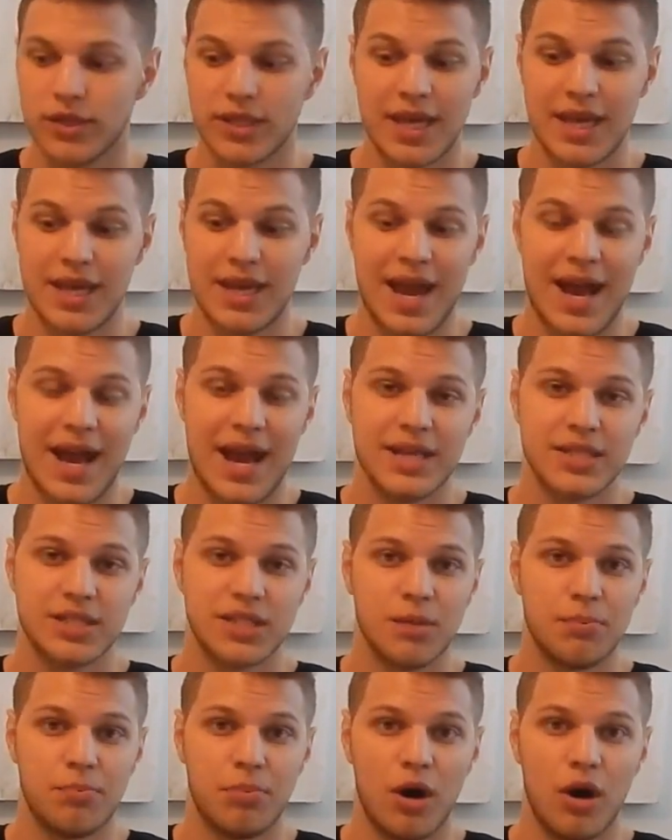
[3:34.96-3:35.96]
they
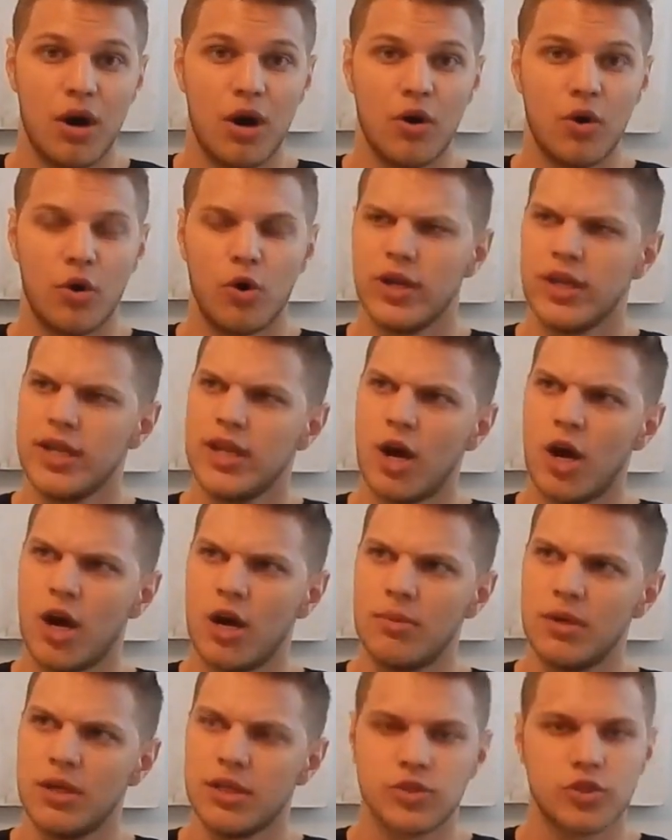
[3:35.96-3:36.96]
ask about, or
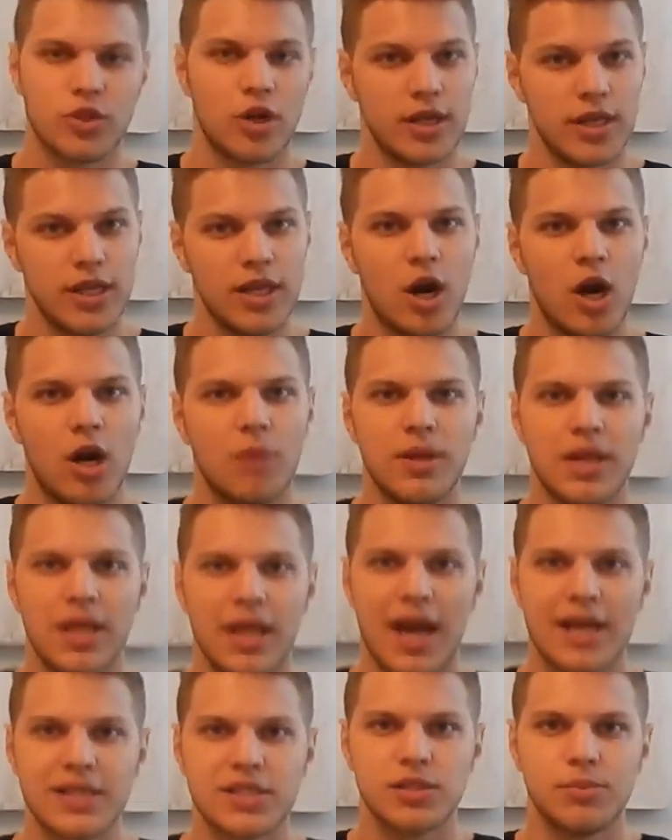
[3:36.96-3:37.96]
eHarmony, sorry,
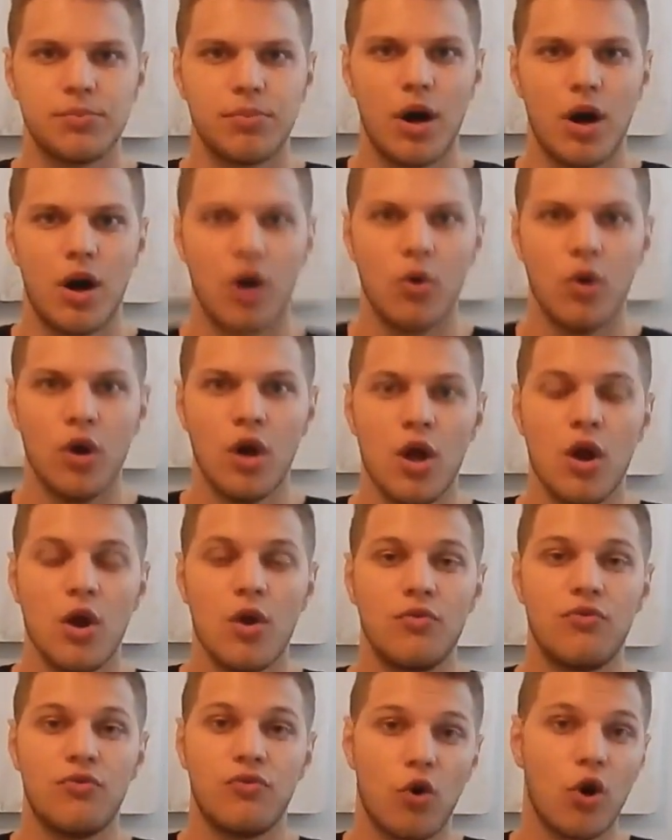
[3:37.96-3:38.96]
eHarmony asks about
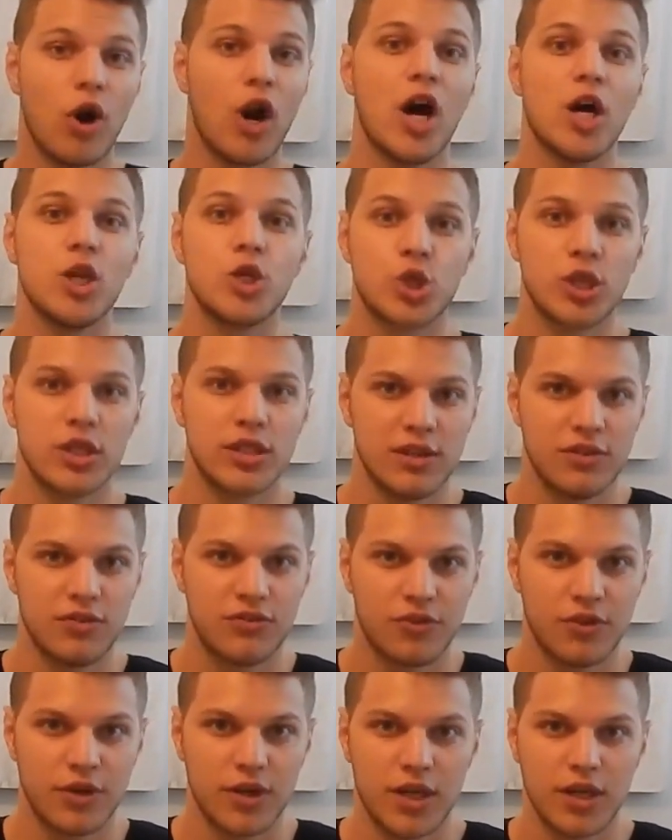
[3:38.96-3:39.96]
400
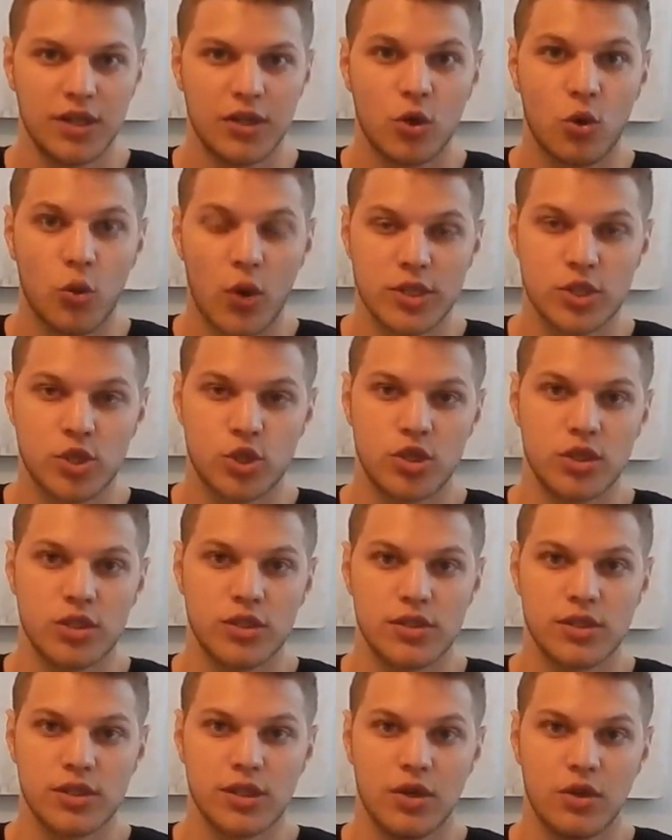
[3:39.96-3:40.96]
different
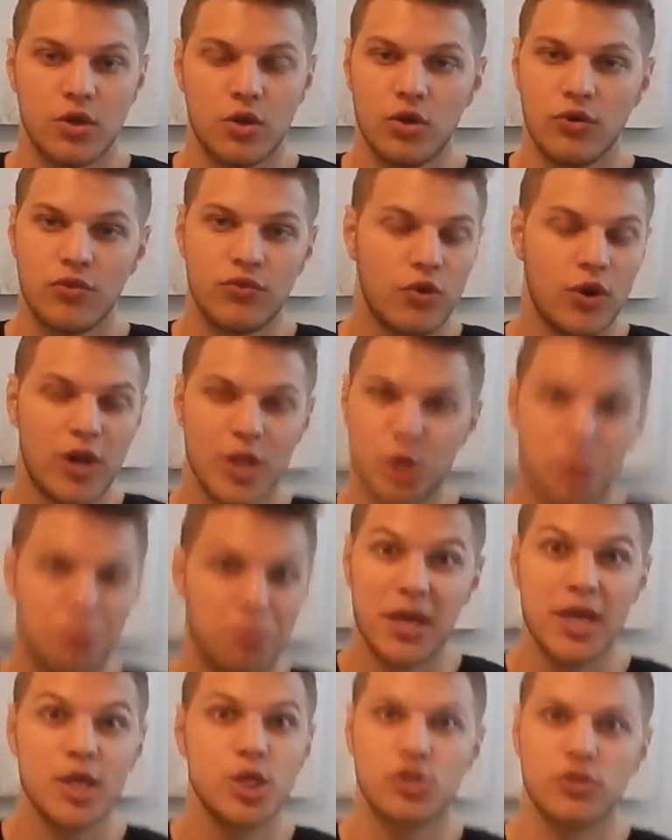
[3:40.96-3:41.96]
questions or
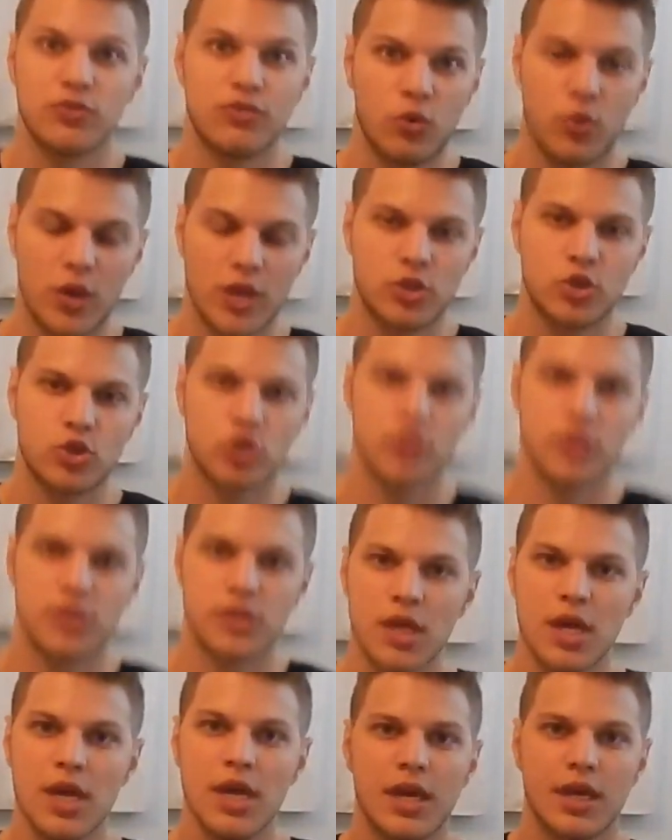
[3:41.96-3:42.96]
400 pages of
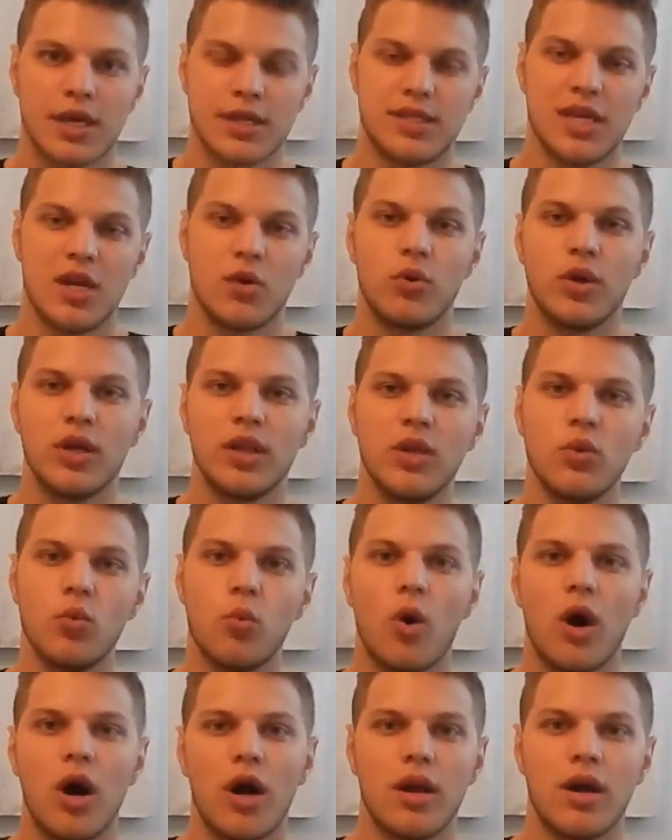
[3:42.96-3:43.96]
questions, because they really
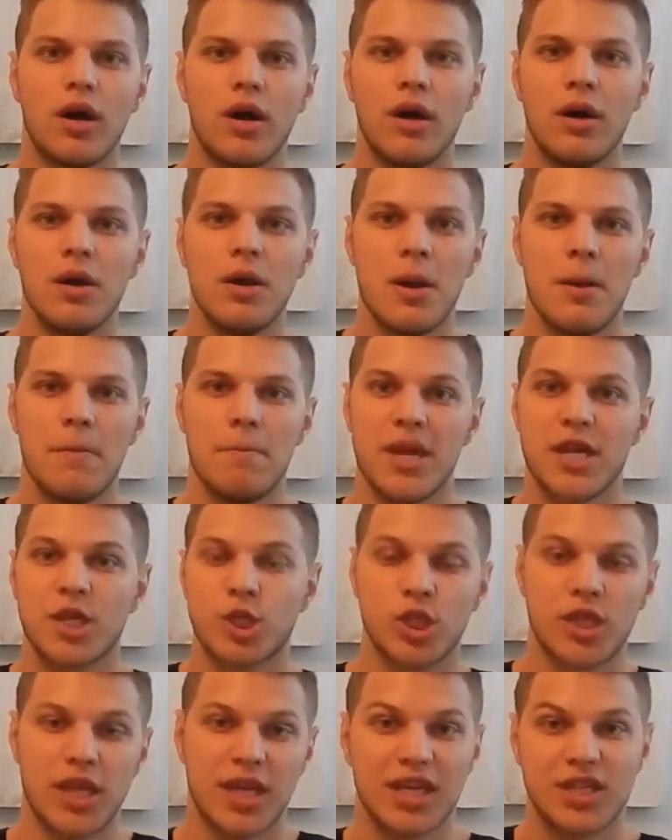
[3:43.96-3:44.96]
want to make
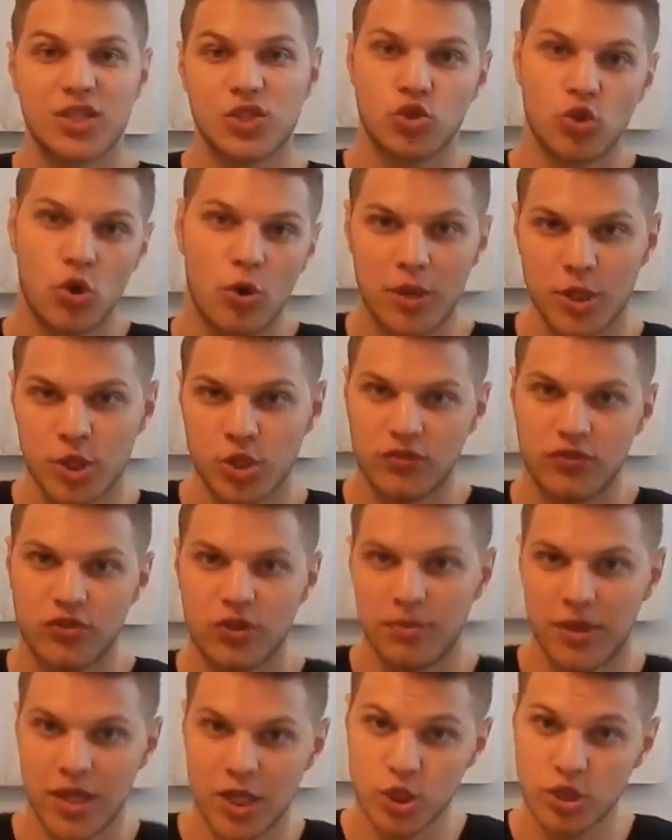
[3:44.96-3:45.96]
sure they get so much
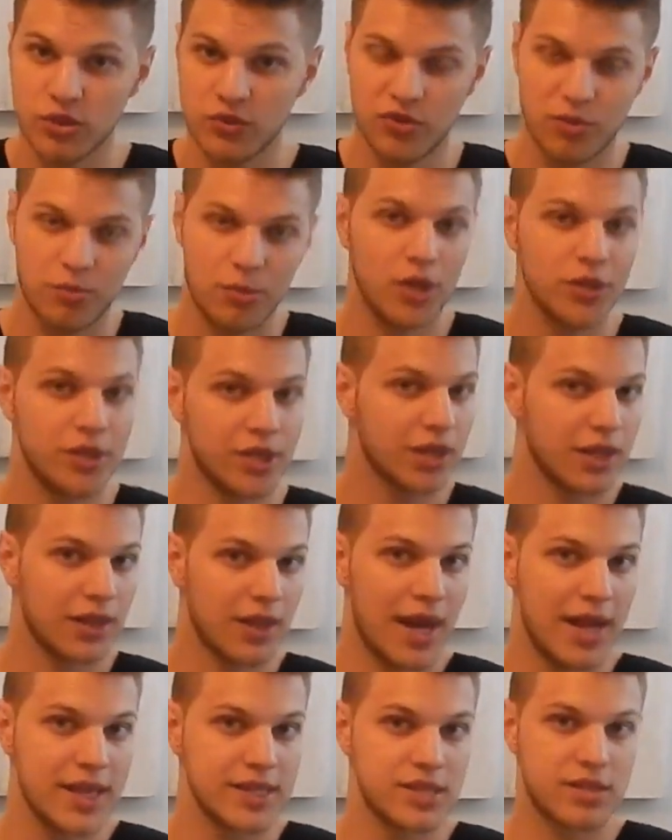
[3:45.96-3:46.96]
information from all their
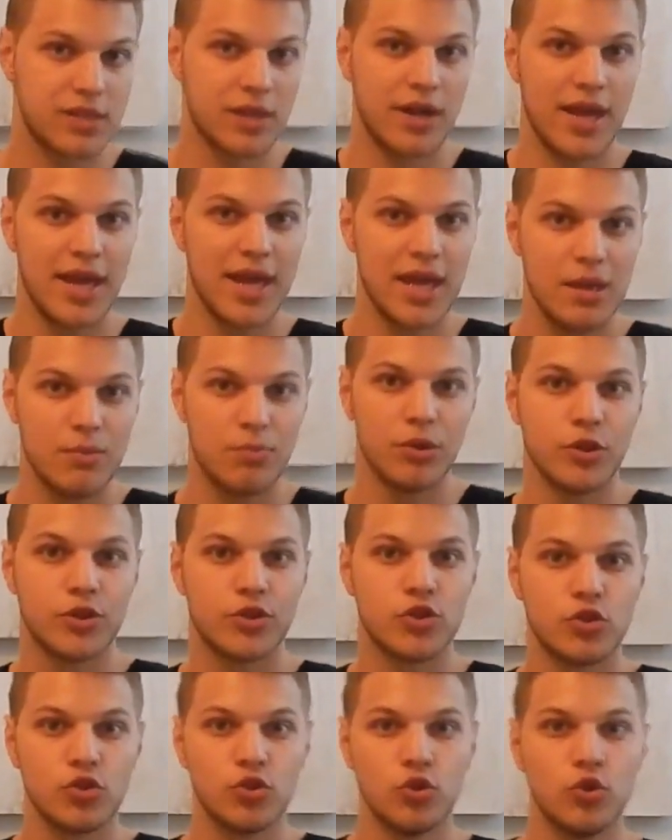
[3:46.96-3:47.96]
clients that they're
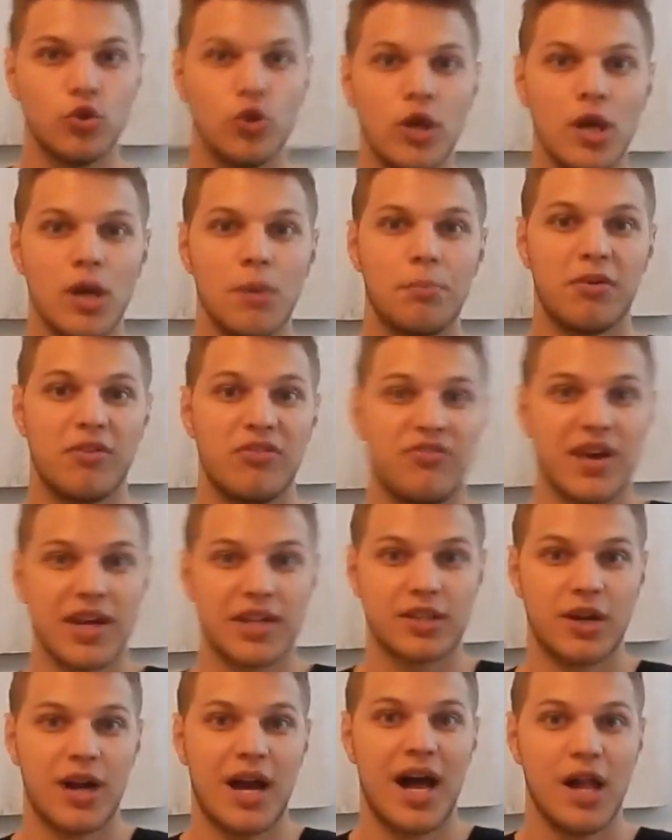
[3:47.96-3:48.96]
able to
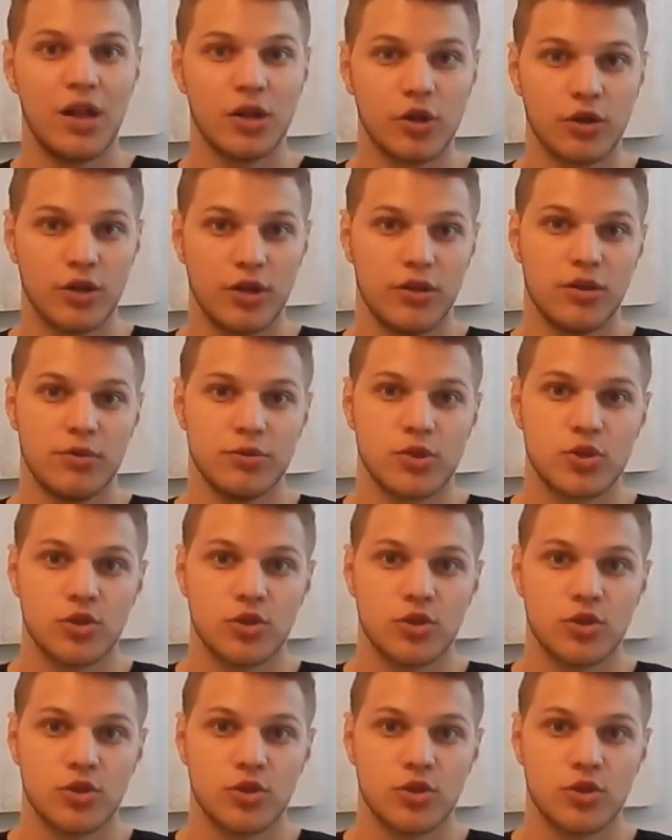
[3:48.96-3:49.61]
perfect their algorithm.